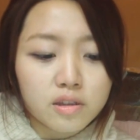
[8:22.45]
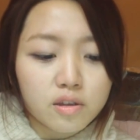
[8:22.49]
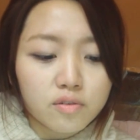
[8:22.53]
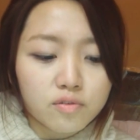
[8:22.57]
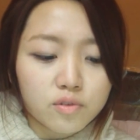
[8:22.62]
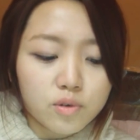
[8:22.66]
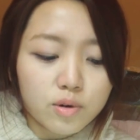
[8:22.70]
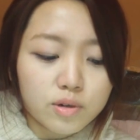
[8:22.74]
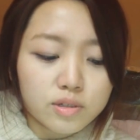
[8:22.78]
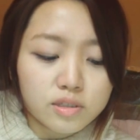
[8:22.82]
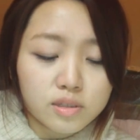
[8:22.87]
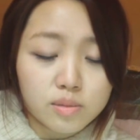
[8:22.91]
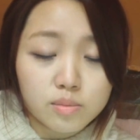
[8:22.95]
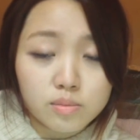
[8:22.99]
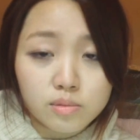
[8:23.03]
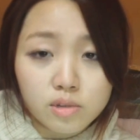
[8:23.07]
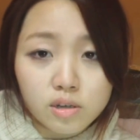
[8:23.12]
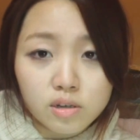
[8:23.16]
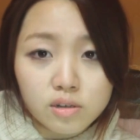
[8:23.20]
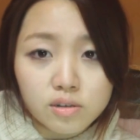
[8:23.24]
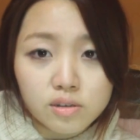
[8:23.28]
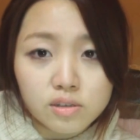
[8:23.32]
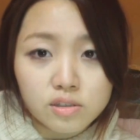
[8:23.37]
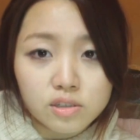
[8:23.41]
Of course, I'm
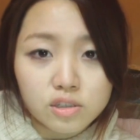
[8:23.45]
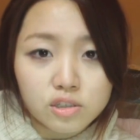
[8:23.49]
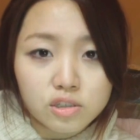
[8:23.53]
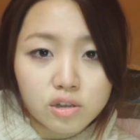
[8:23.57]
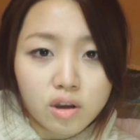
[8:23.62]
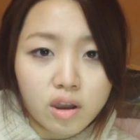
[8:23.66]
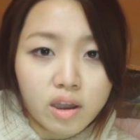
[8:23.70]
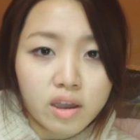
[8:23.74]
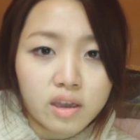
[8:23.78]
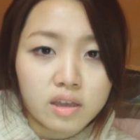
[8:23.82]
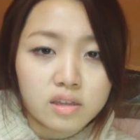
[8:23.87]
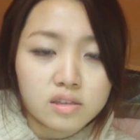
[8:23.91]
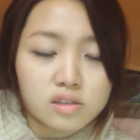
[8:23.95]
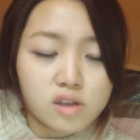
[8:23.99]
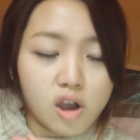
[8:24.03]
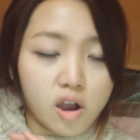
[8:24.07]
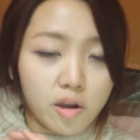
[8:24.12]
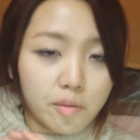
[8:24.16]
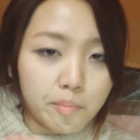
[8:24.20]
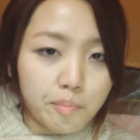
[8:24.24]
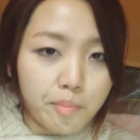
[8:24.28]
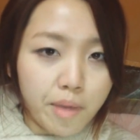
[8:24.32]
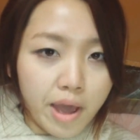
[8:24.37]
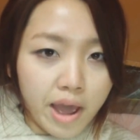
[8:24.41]
not going to try and
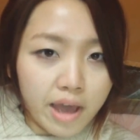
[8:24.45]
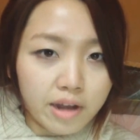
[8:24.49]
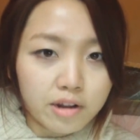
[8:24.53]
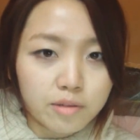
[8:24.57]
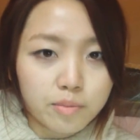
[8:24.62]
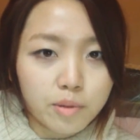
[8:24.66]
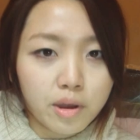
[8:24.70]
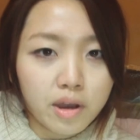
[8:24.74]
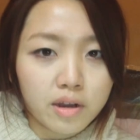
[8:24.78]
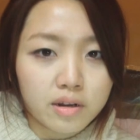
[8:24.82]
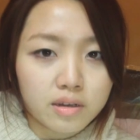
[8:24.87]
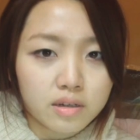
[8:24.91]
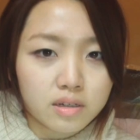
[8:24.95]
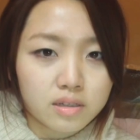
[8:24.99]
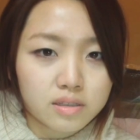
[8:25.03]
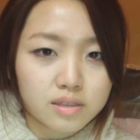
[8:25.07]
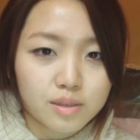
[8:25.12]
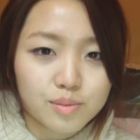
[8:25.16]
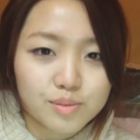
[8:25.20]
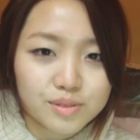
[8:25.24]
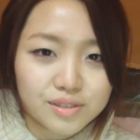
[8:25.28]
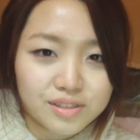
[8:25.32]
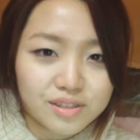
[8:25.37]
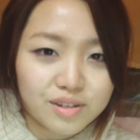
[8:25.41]
talk bad about it because
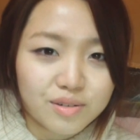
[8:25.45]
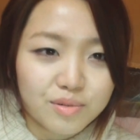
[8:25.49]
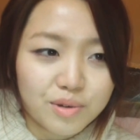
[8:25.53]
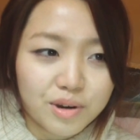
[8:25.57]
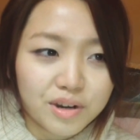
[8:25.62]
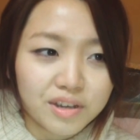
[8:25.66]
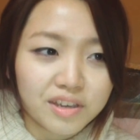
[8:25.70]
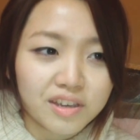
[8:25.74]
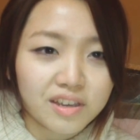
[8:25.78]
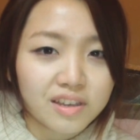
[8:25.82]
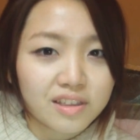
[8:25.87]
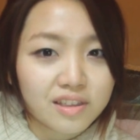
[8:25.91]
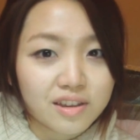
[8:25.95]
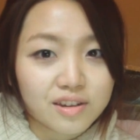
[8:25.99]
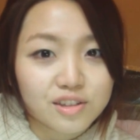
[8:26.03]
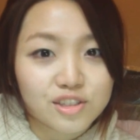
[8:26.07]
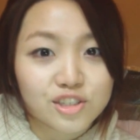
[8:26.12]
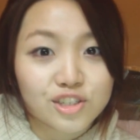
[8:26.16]
I'm still working in there,